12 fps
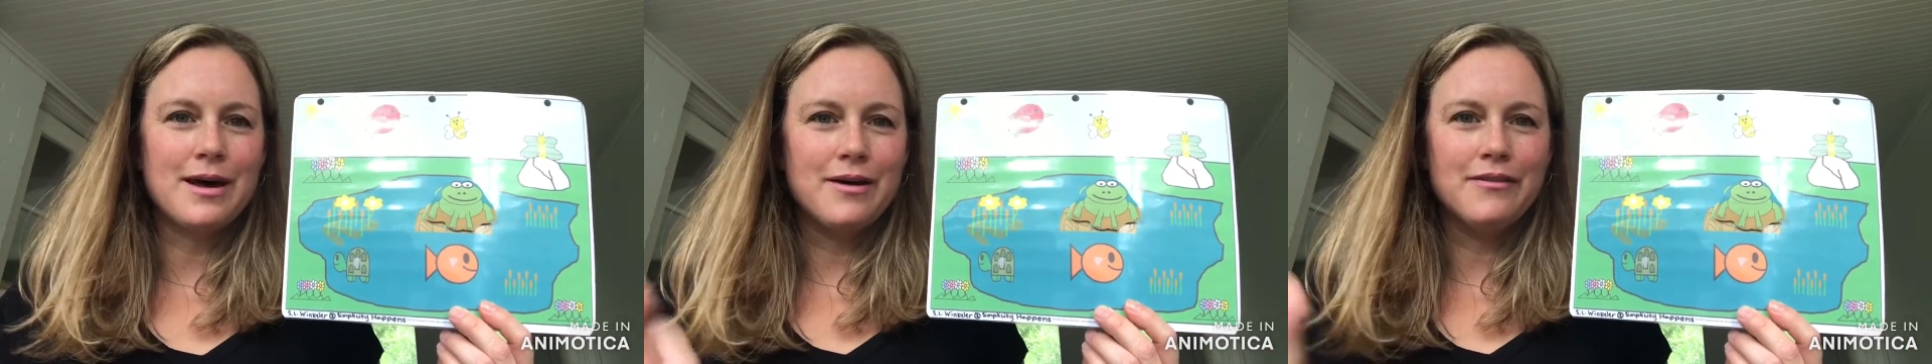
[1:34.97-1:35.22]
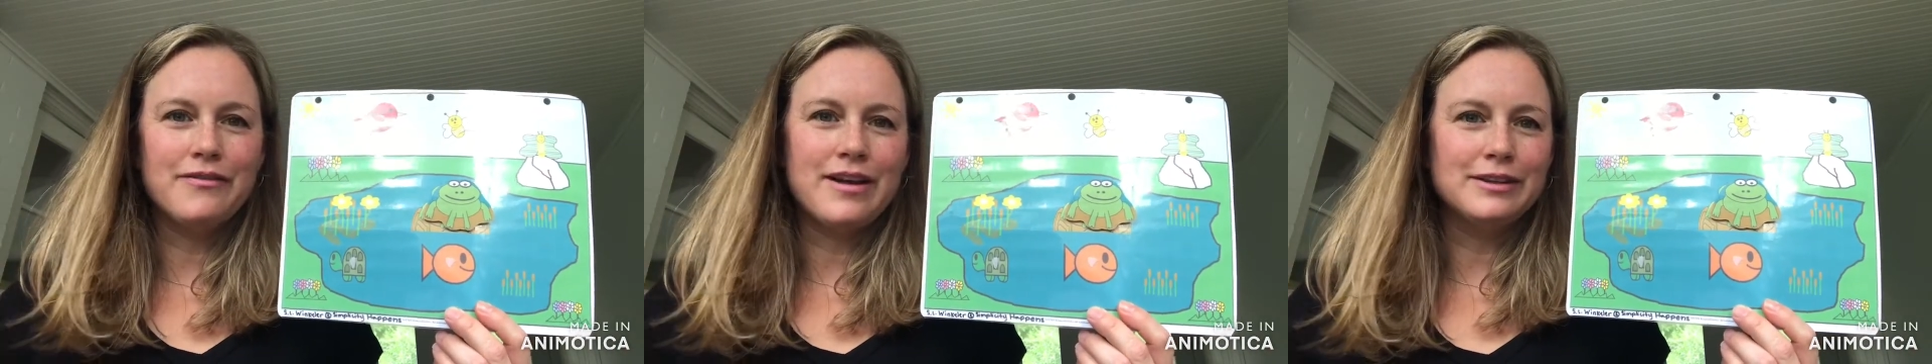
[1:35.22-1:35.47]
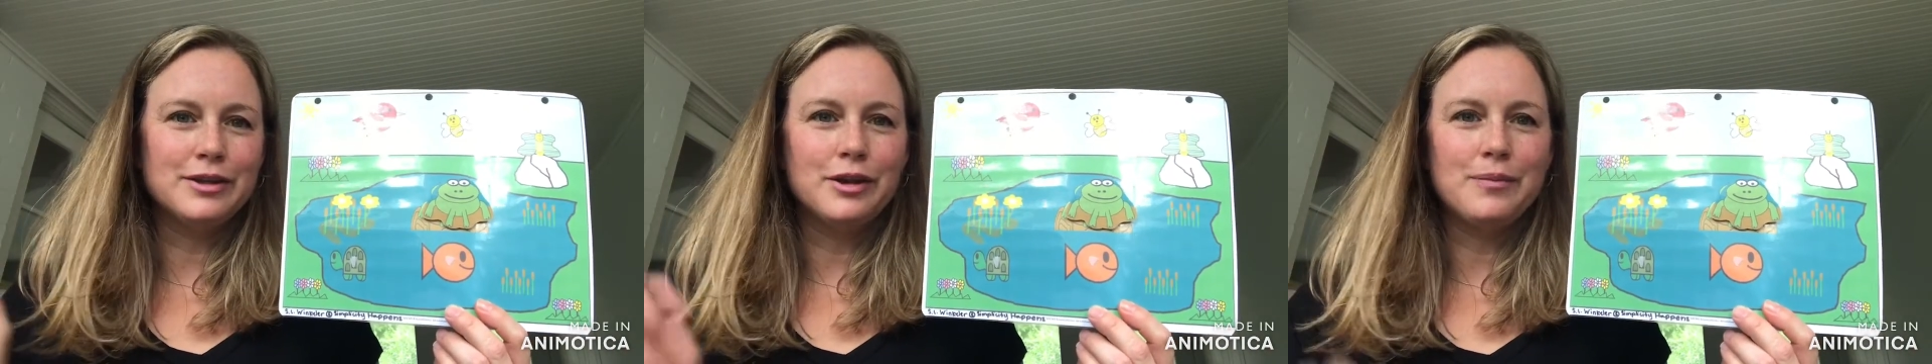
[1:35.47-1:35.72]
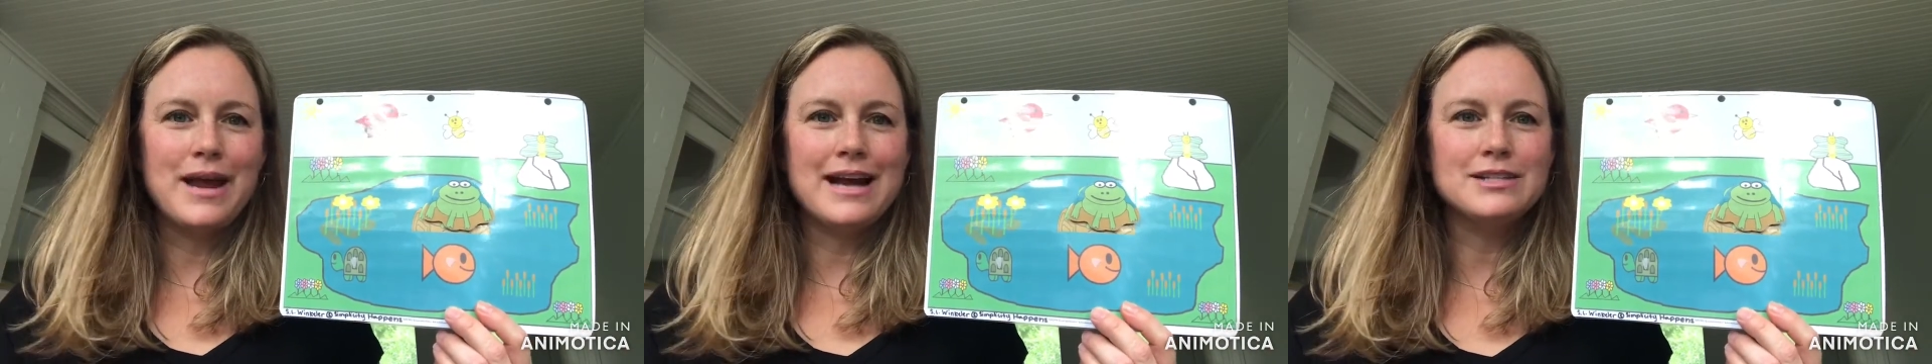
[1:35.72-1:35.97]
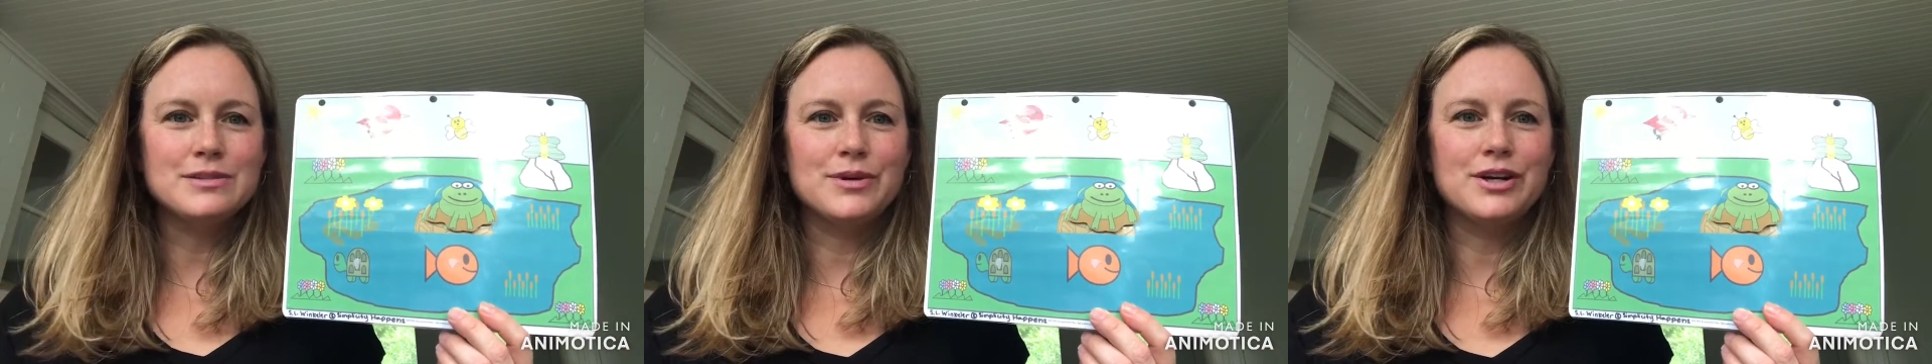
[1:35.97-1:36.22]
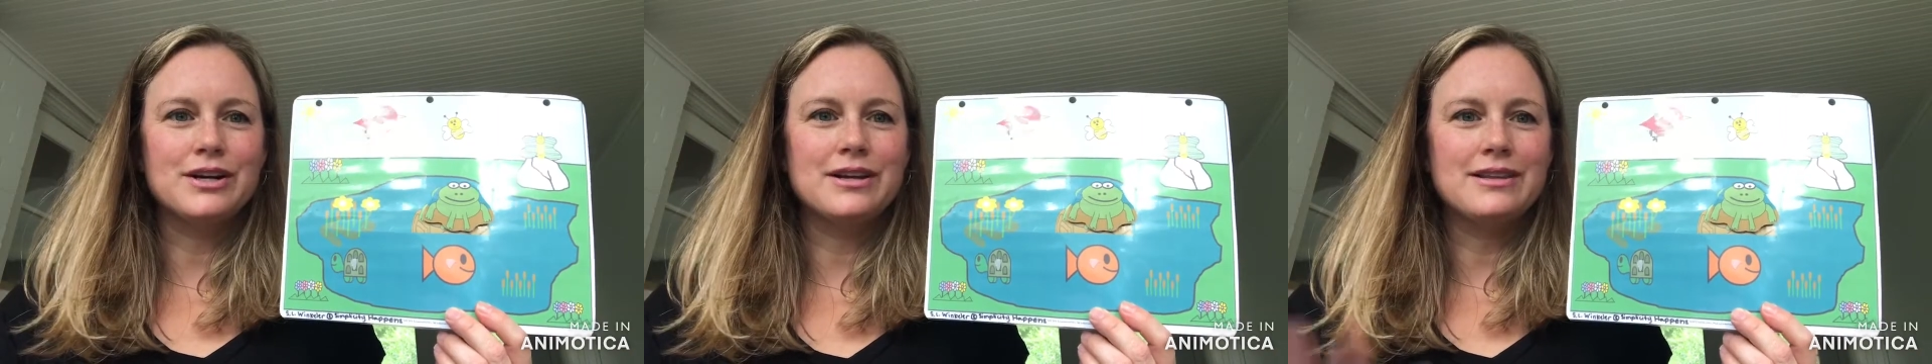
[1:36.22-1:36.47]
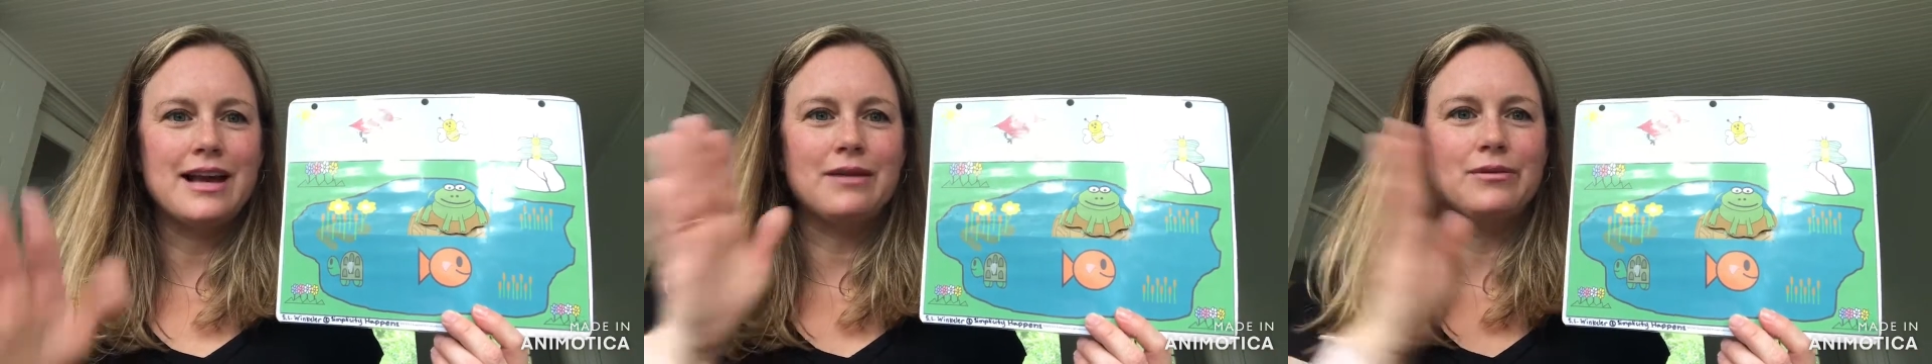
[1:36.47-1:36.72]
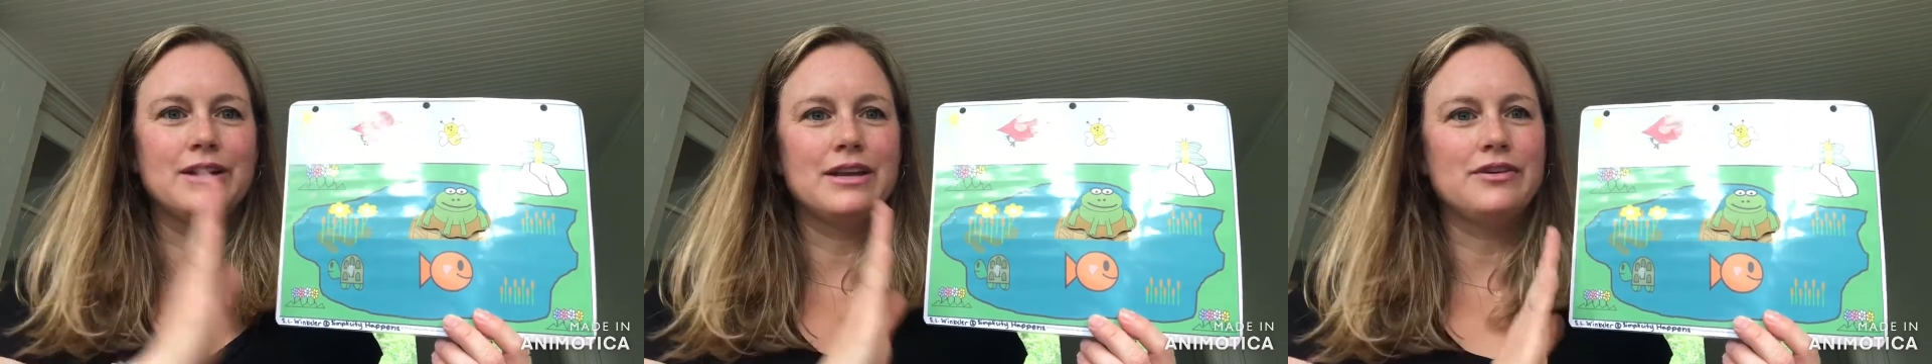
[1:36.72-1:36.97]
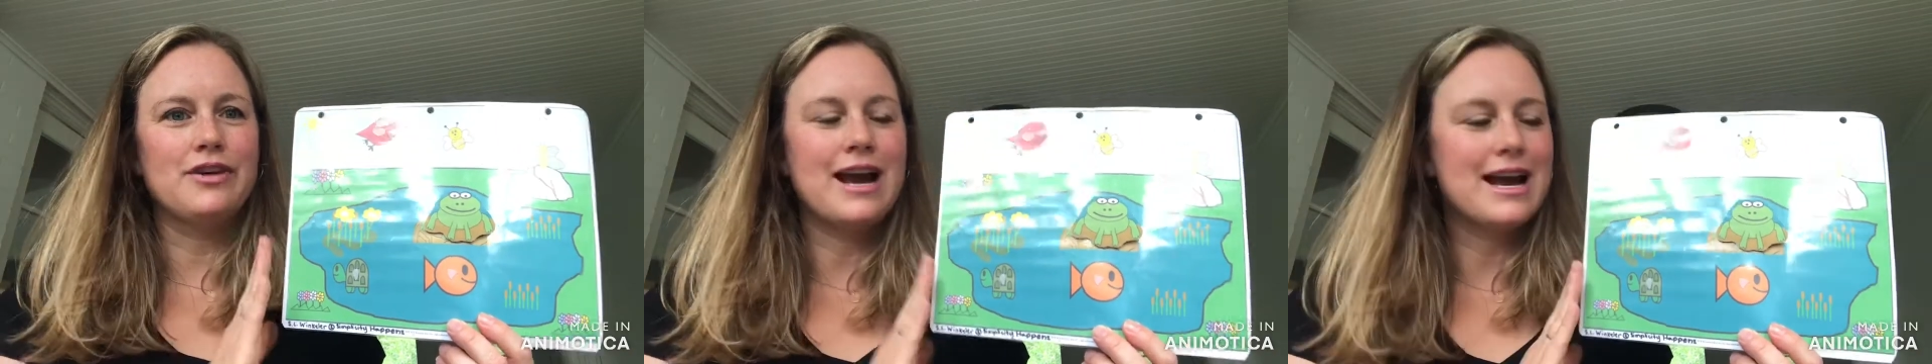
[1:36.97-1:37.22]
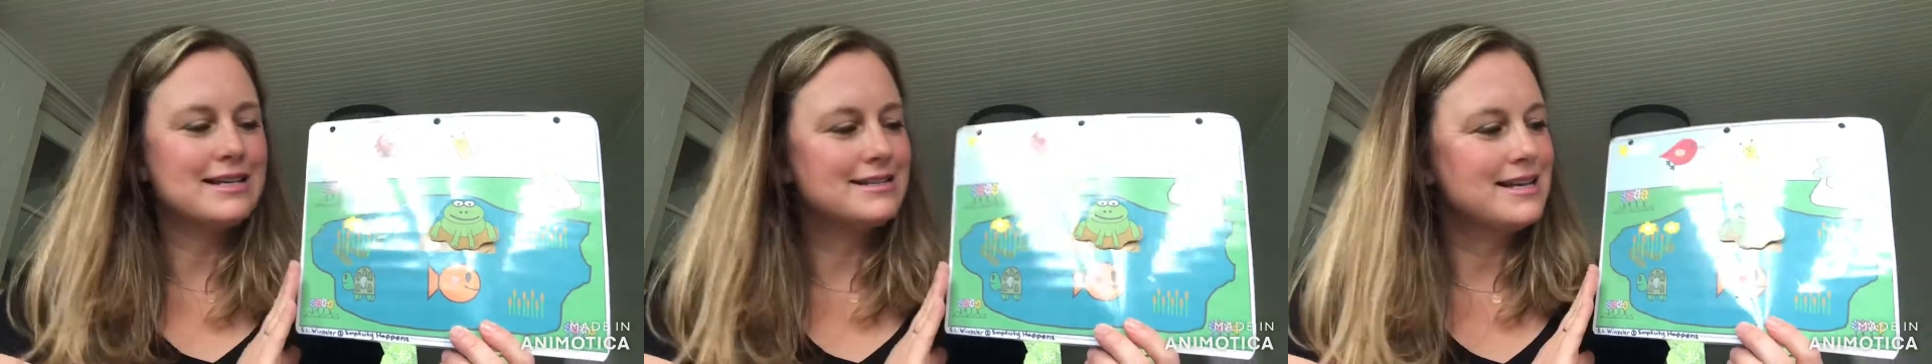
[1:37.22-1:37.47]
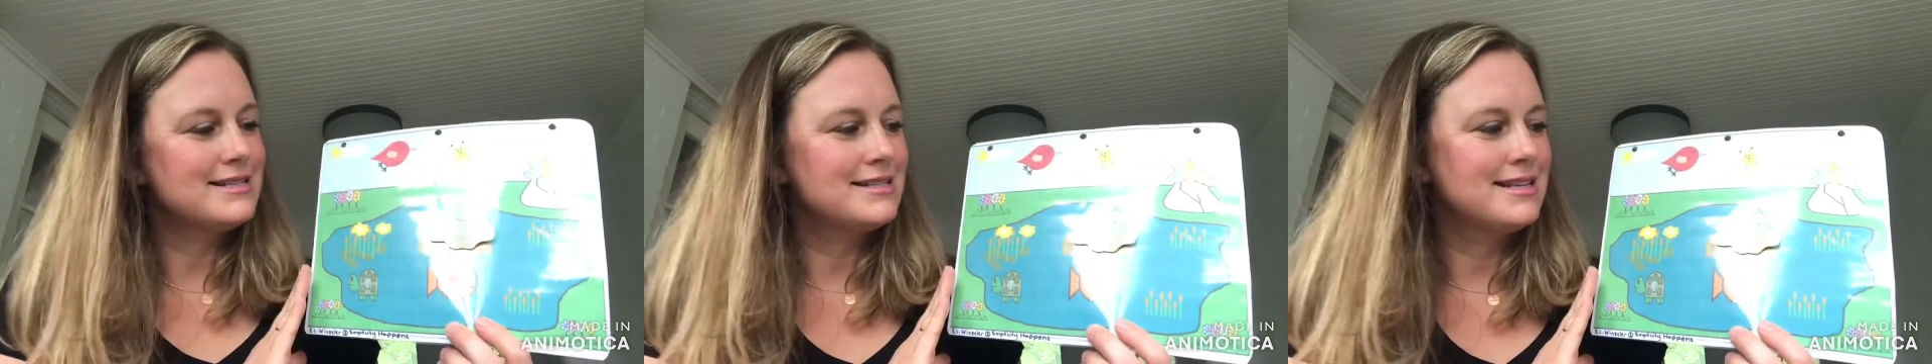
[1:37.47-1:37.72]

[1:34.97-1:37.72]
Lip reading: a fun little password that will give you access